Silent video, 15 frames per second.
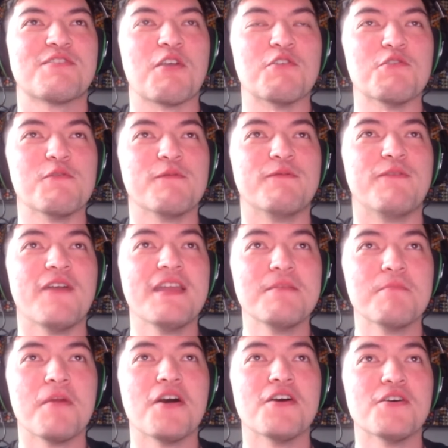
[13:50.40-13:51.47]
So you
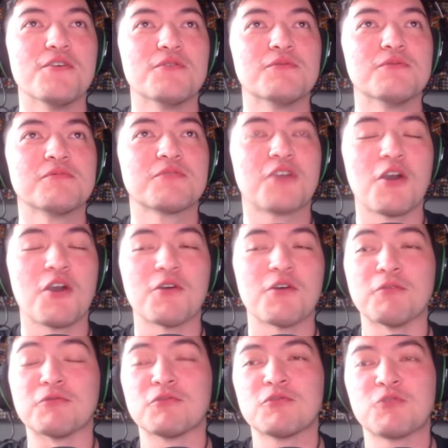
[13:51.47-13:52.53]
Venmo
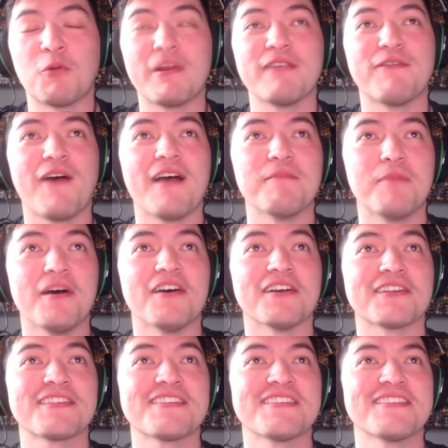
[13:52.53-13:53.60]
Coco 25
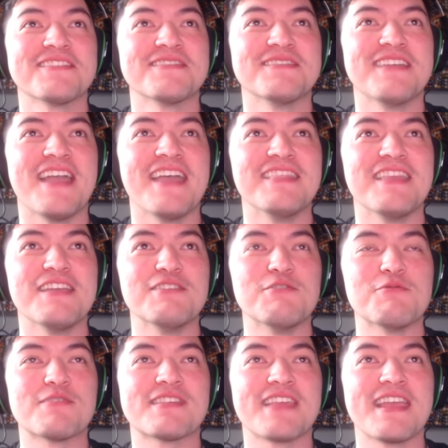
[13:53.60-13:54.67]
bucks and then
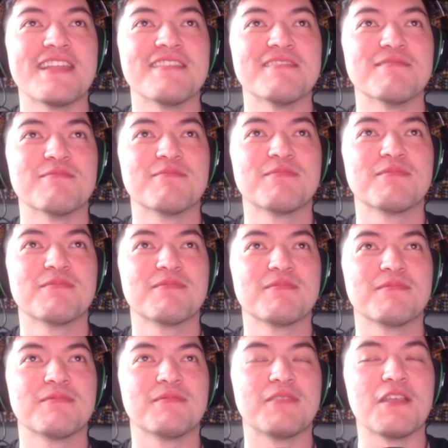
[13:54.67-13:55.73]
you send
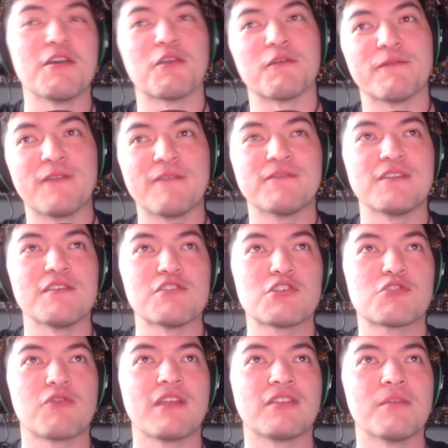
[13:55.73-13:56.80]
the other 50
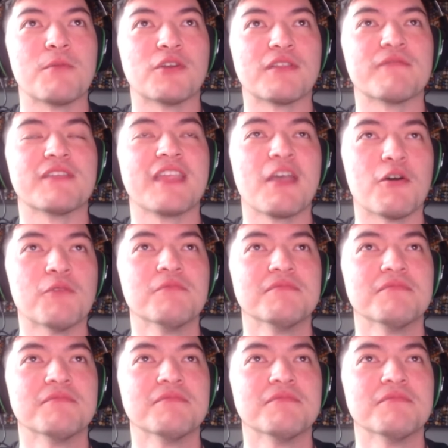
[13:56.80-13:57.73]
straight to Montevideo.